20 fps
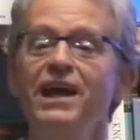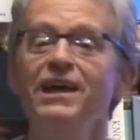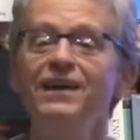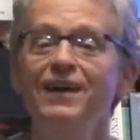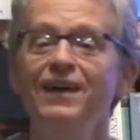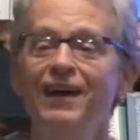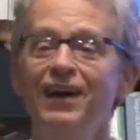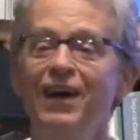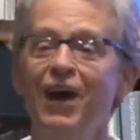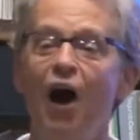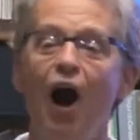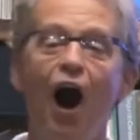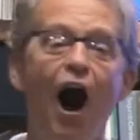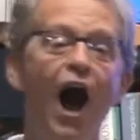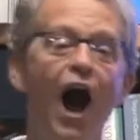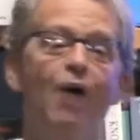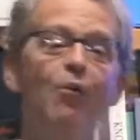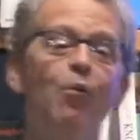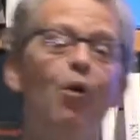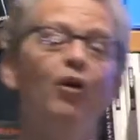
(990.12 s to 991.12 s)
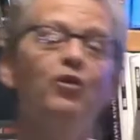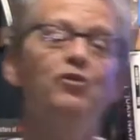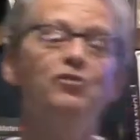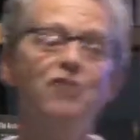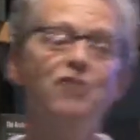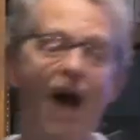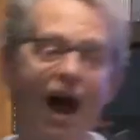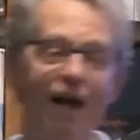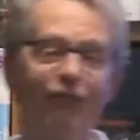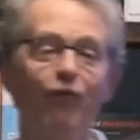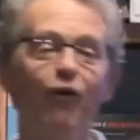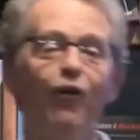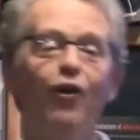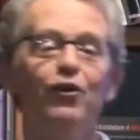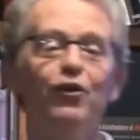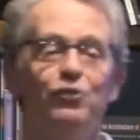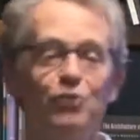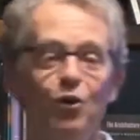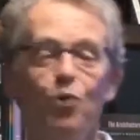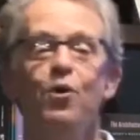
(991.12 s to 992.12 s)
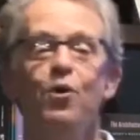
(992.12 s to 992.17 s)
I will never do